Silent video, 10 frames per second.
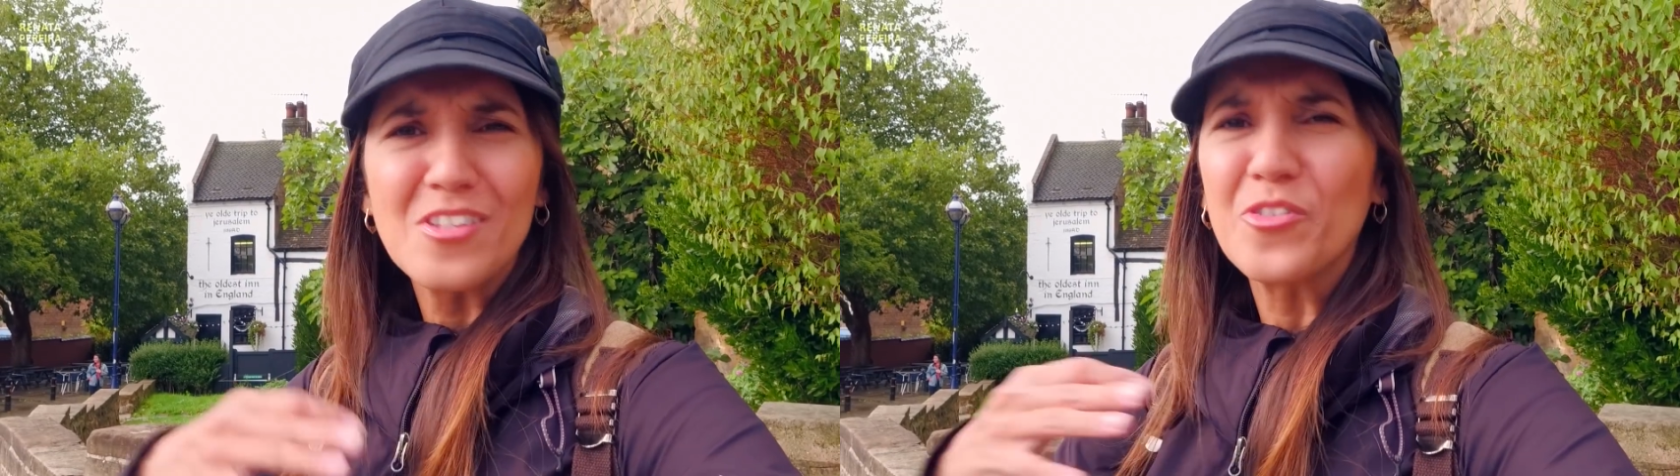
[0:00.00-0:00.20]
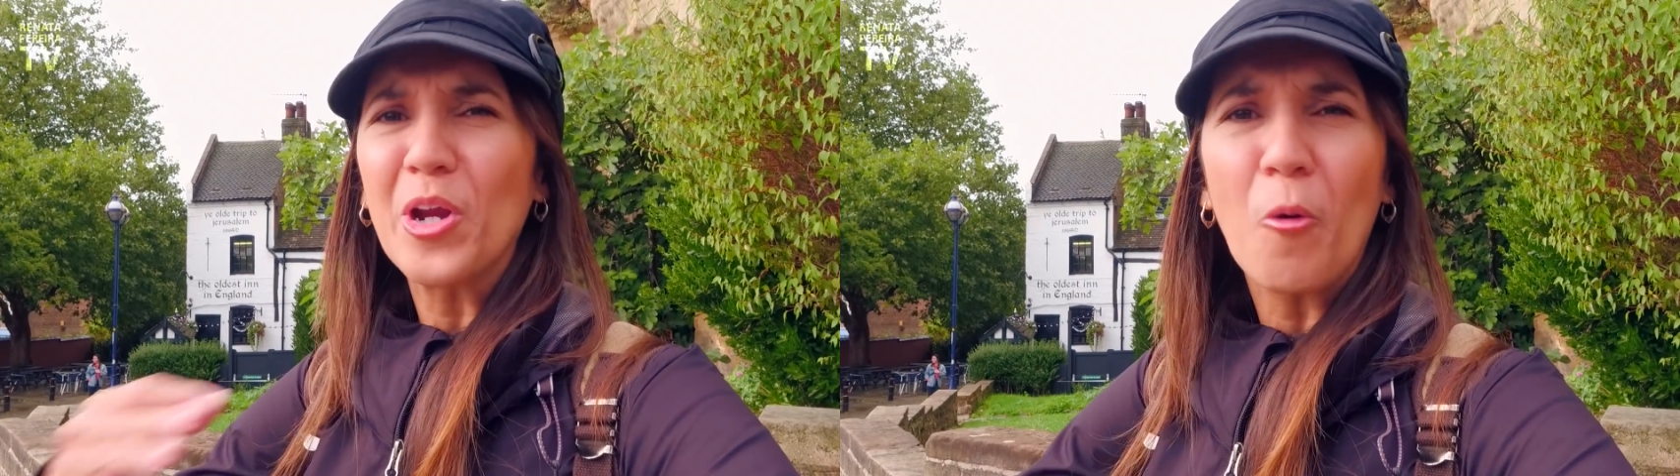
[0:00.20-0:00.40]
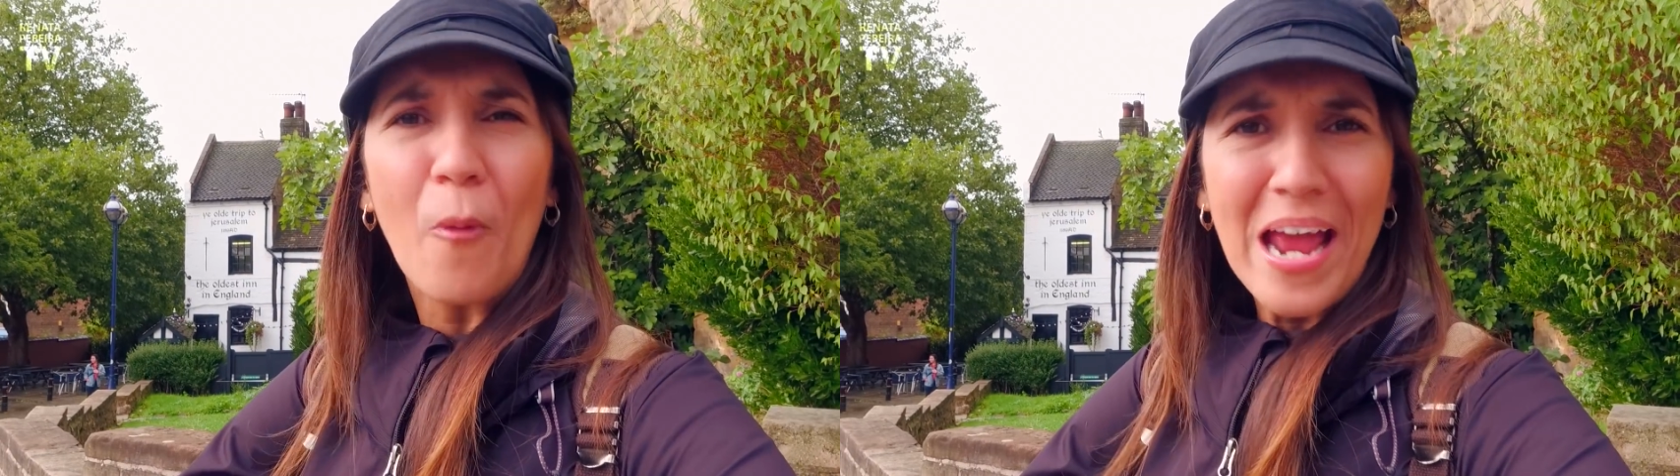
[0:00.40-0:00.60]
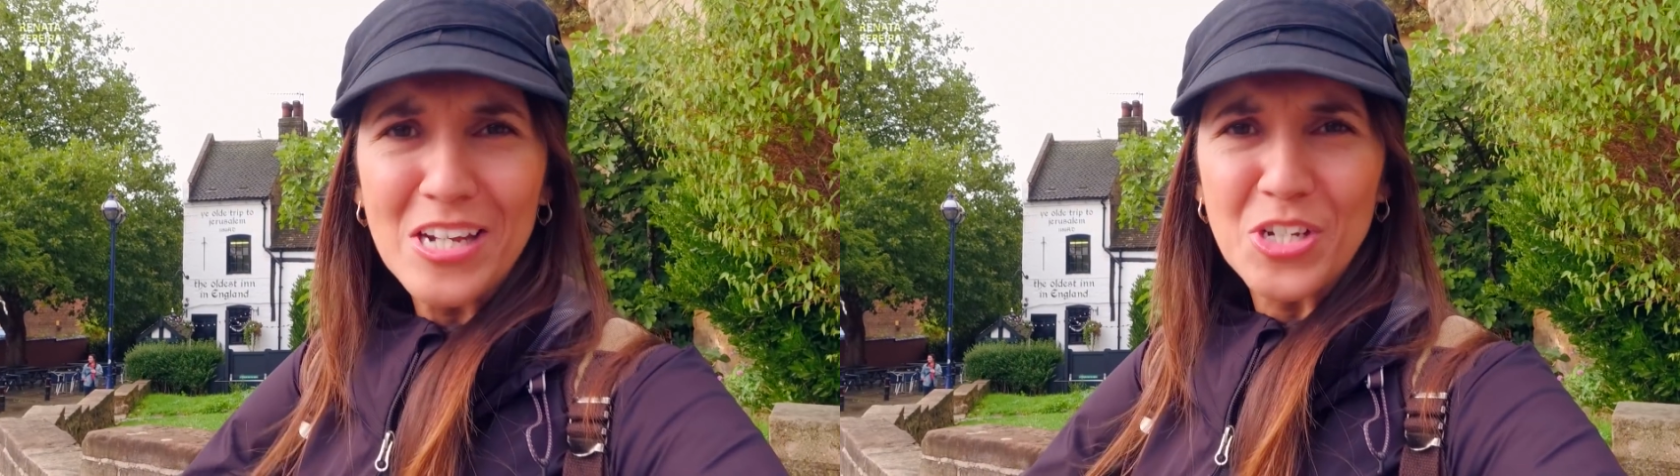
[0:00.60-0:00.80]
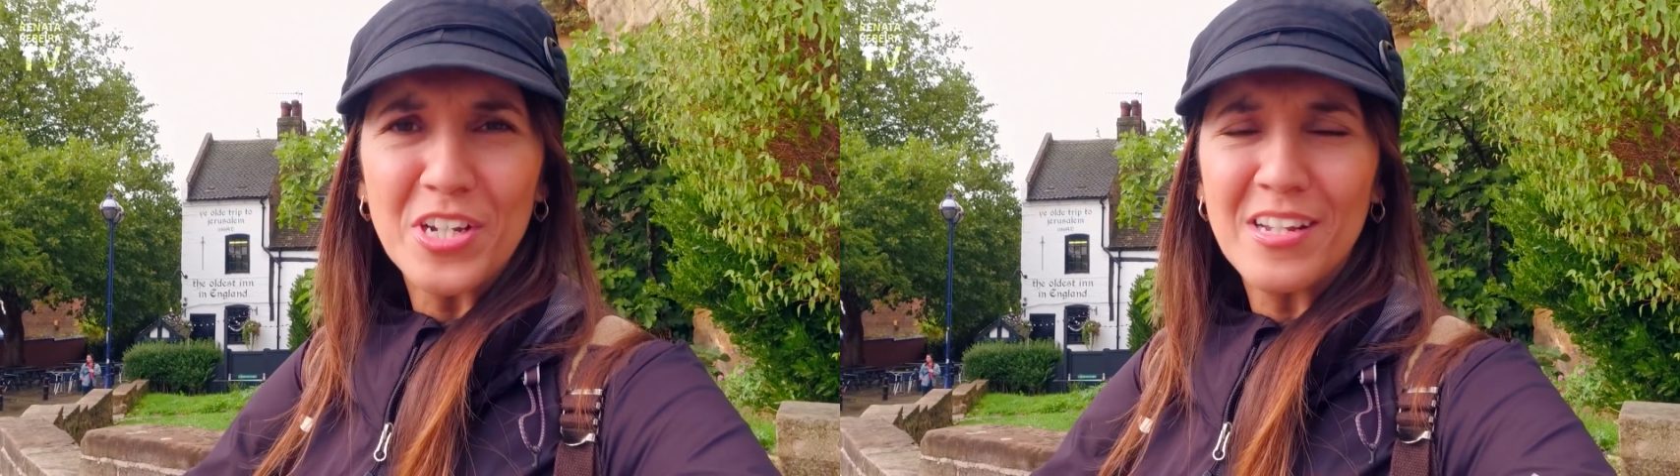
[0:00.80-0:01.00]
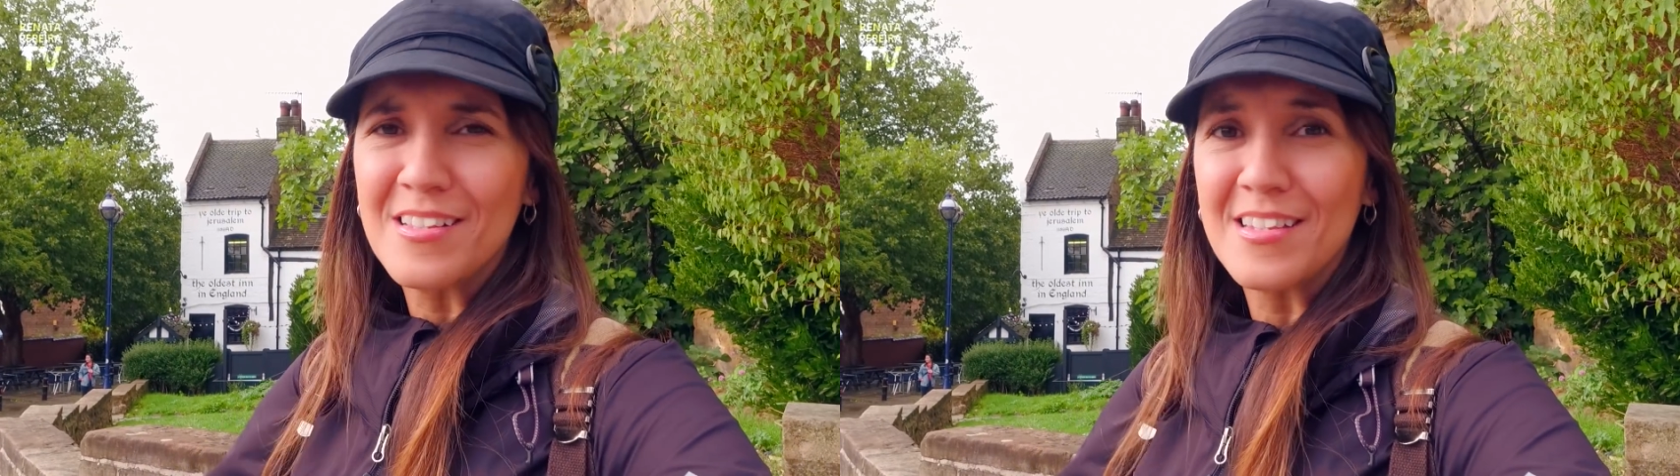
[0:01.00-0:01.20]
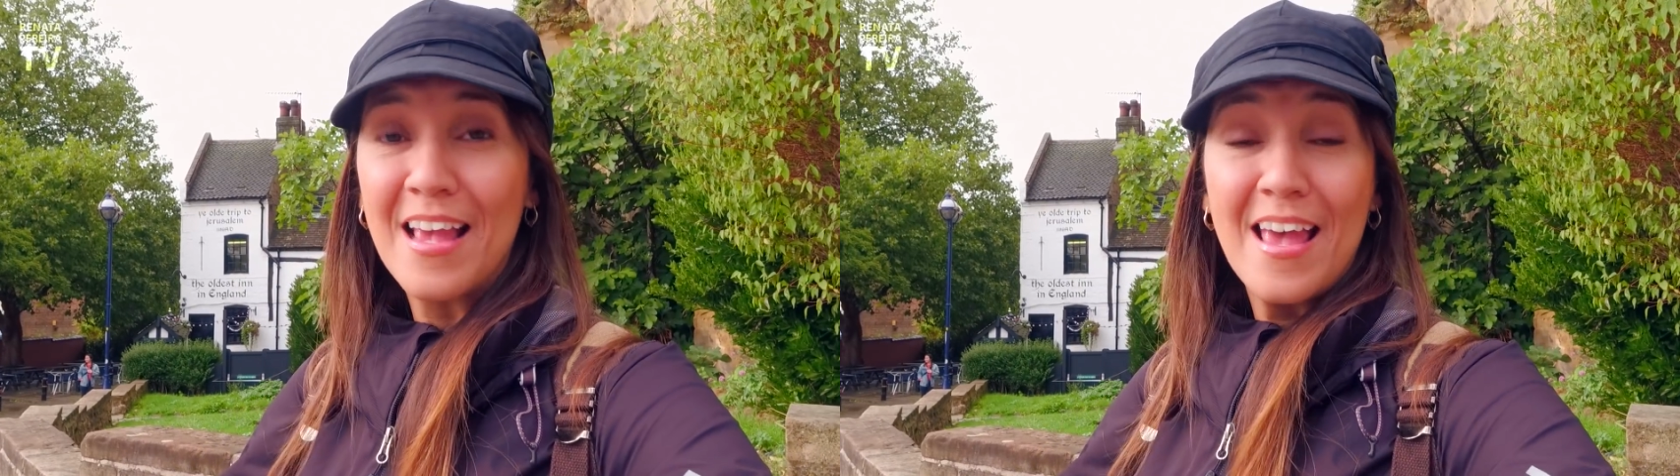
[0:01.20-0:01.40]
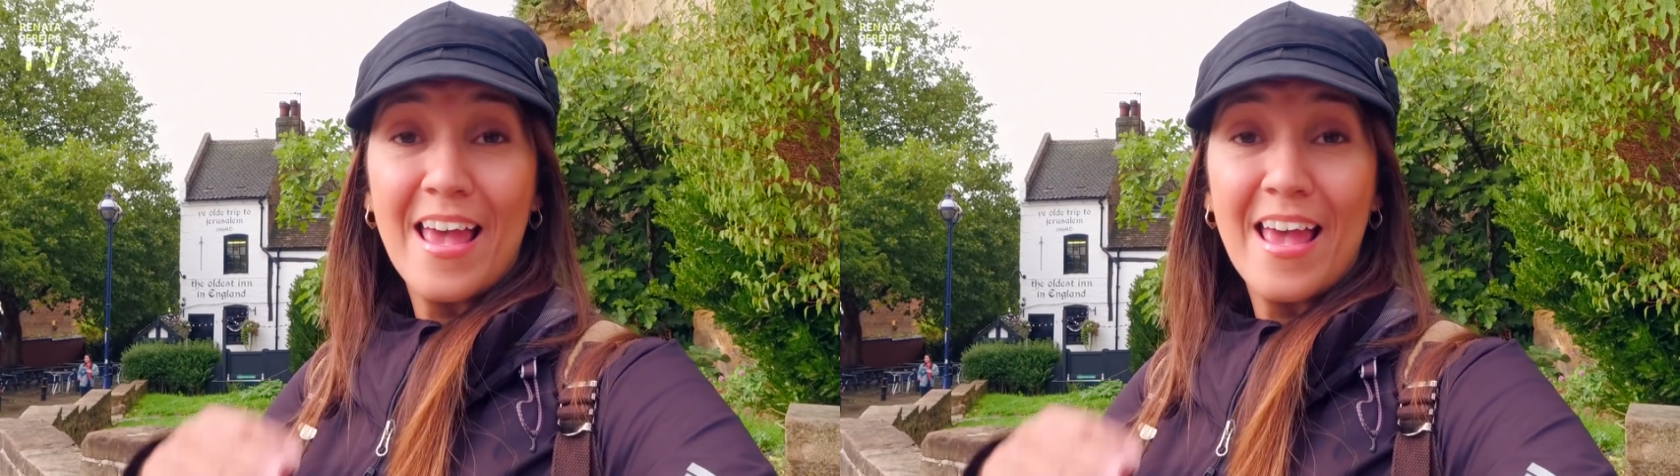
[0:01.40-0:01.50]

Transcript: answering questions